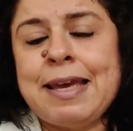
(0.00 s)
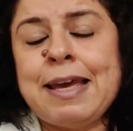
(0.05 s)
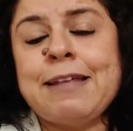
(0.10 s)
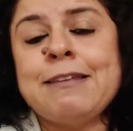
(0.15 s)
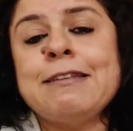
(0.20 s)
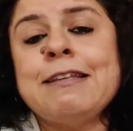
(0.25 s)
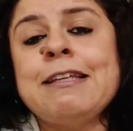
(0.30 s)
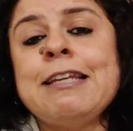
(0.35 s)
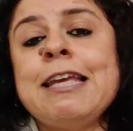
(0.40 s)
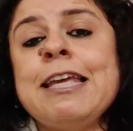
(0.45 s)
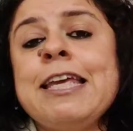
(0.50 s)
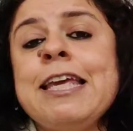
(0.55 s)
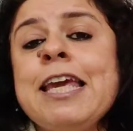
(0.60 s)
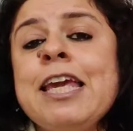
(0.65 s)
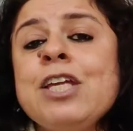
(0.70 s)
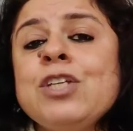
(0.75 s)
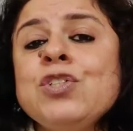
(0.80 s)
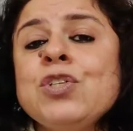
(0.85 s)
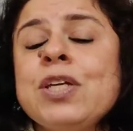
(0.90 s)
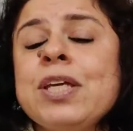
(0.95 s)
and then
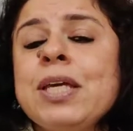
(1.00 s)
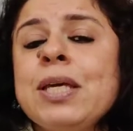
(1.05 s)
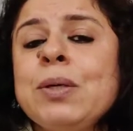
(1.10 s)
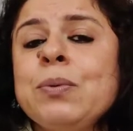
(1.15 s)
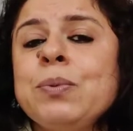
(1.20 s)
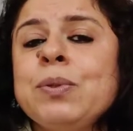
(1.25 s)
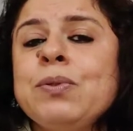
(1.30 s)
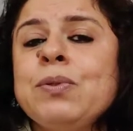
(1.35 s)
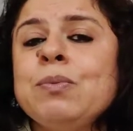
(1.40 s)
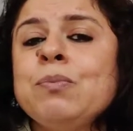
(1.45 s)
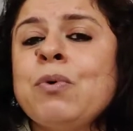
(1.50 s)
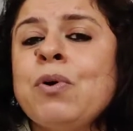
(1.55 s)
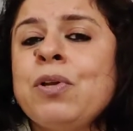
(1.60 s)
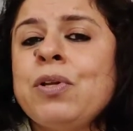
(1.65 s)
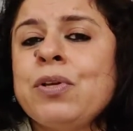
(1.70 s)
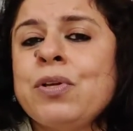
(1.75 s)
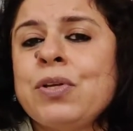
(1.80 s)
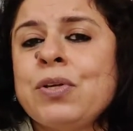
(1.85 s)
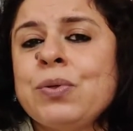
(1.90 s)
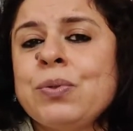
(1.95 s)
engaging with the
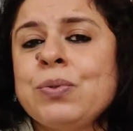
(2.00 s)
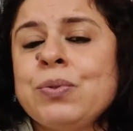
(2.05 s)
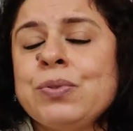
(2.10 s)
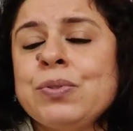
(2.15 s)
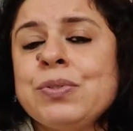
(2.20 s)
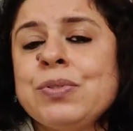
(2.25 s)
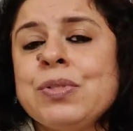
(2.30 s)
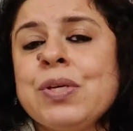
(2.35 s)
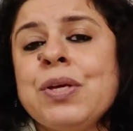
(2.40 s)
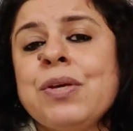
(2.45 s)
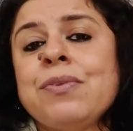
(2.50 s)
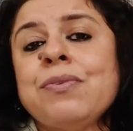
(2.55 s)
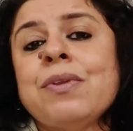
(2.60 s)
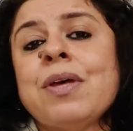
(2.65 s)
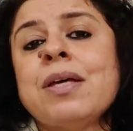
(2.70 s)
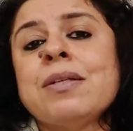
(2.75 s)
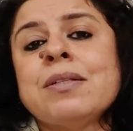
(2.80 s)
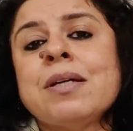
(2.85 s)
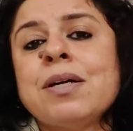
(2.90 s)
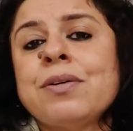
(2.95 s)
molecules
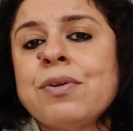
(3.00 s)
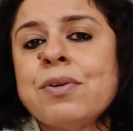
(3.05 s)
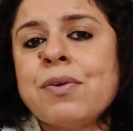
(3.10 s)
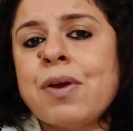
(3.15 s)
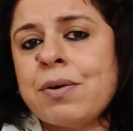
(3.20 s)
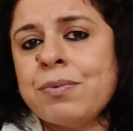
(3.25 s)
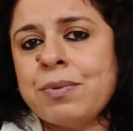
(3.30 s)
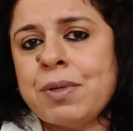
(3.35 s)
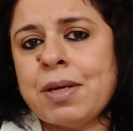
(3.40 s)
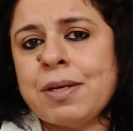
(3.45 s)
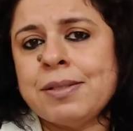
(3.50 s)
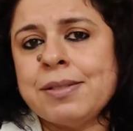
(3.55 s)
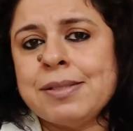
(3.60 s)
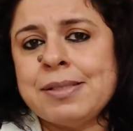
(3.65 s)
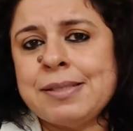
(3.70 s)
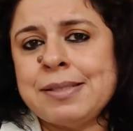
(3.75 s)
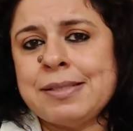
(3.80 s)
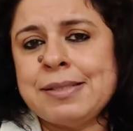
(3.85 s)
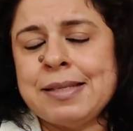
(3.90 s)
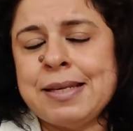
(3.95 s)
that are around
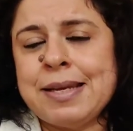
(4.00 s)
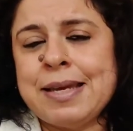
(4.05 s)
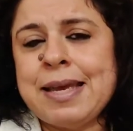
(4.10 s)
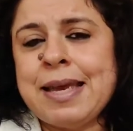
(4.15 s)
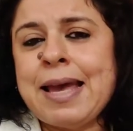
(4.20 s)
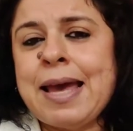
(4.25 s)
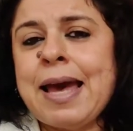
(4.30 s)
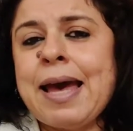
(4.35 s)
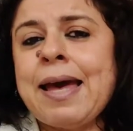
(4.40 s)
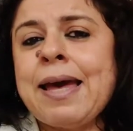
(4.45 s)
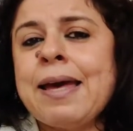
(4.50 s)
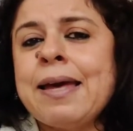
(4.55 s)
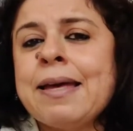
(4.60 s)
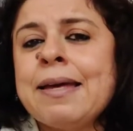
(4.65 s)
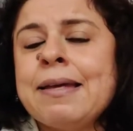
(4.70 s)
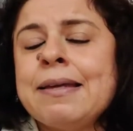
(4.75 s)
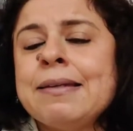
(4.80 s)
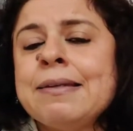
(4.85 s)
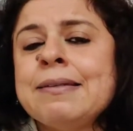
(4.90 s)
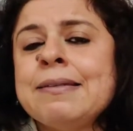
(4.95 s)
us,
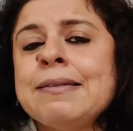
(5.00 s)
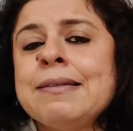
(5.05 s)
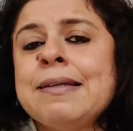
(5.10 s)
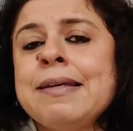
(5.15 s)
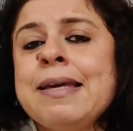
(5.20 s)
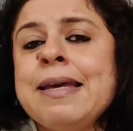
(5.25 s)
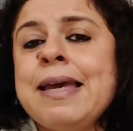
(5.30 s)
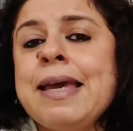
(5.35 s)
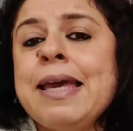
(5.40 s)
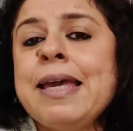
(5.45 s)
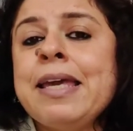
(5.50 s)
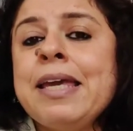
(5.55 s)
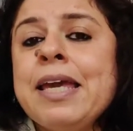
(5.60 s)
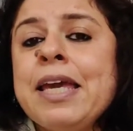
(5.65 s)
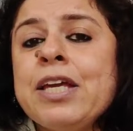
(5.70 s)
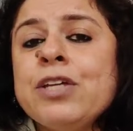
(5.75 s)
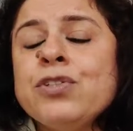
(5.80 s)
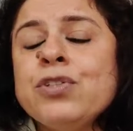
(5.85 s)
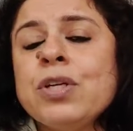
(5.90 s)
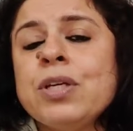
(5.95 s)
and
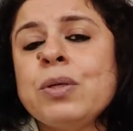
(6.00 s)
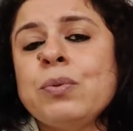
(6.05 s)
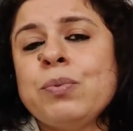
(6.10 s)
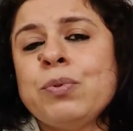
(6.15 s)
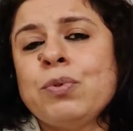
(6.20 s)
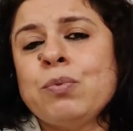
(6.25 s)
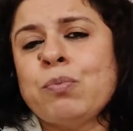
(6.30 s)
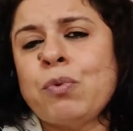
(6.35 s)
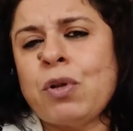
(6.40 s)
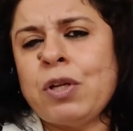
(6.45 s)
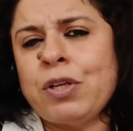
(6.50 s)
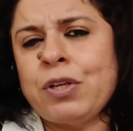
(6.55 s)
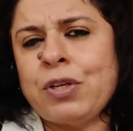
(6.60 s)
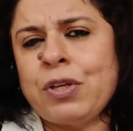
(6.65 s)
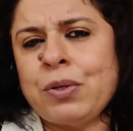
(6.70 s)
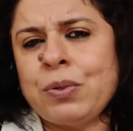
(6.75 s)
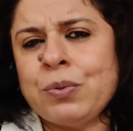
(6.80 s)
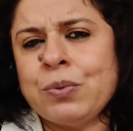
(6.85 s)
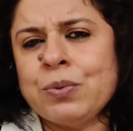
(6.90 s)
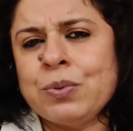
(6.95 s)
engaging with the
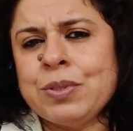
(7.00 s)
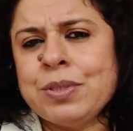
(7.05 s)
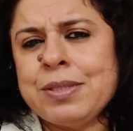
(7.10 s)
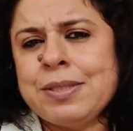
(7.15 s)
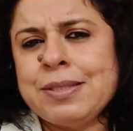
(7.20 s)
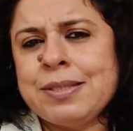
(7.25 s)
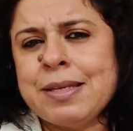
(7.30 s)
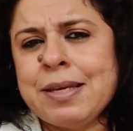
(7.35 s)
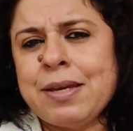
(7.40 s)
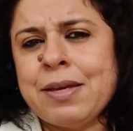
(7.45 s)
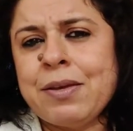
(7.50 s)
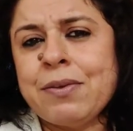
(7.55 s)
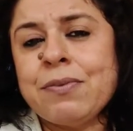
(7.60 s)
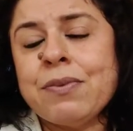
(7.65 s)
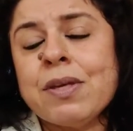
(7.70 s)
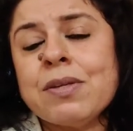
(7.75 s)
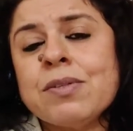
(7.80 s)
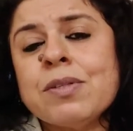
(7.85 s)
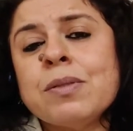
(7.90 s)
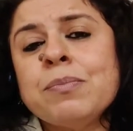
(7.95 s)
molecules
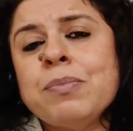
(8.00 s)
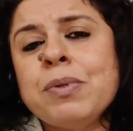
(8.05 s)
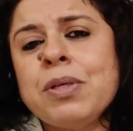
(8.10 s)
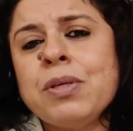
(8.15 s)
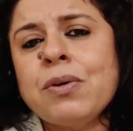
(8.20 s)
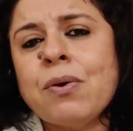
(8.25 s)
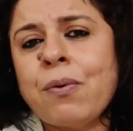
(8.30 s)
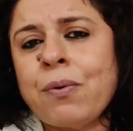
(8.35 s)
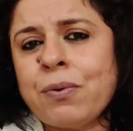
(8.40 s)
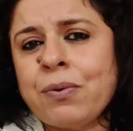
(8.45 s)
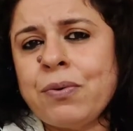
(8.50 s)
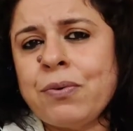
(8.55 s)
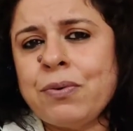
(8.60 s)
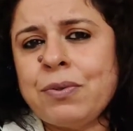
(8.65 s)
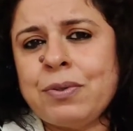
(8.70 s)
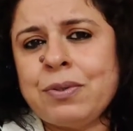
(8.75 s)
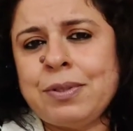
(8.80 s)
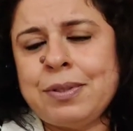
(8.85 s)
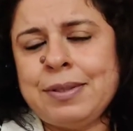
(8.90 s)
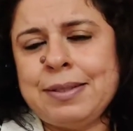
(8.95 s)
that are beyond,